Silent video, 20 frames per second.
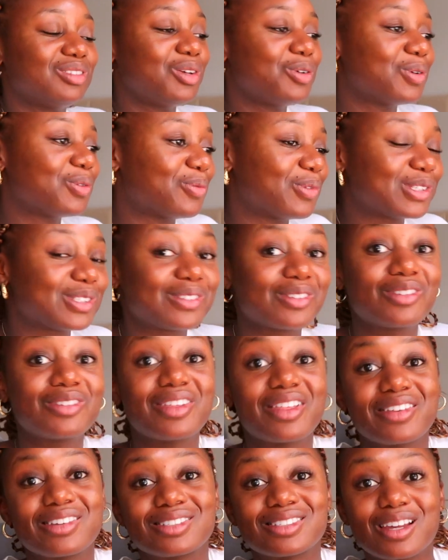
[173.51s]
know what to do
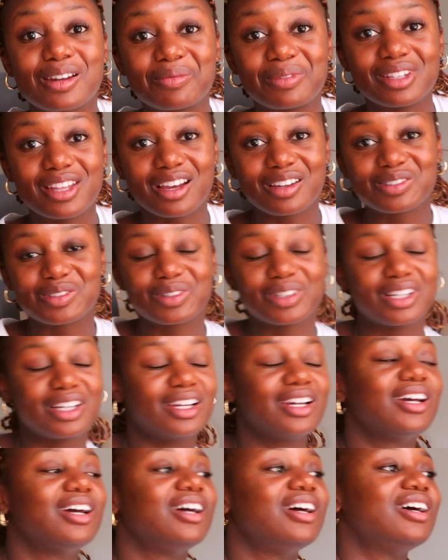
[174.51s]
that assignment actually
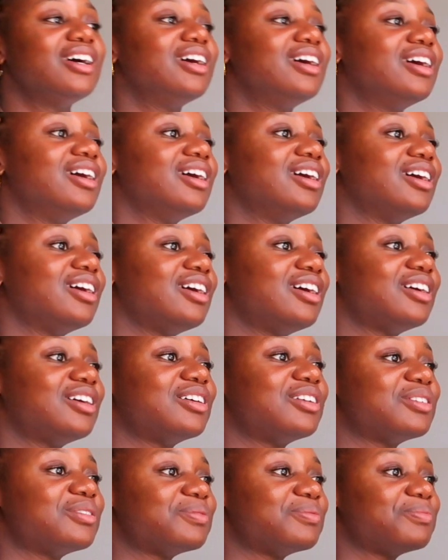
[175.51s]

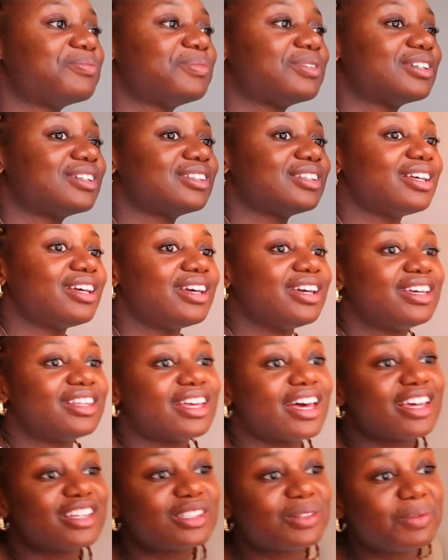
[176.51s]
um, but it
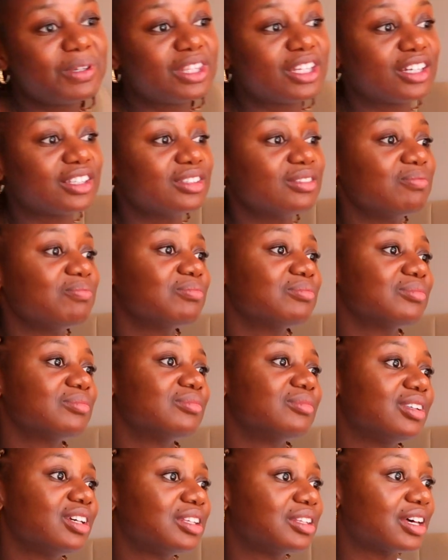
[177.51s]
has to be done
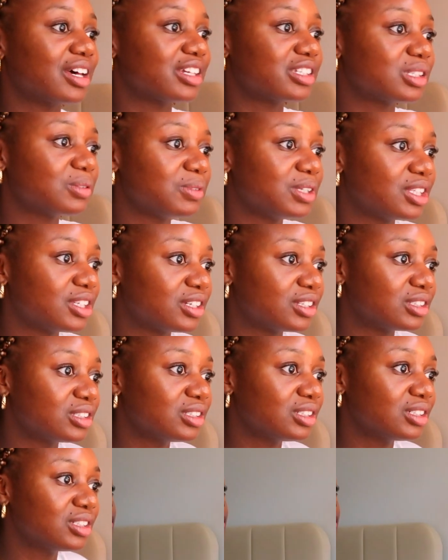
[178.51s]
it has to be done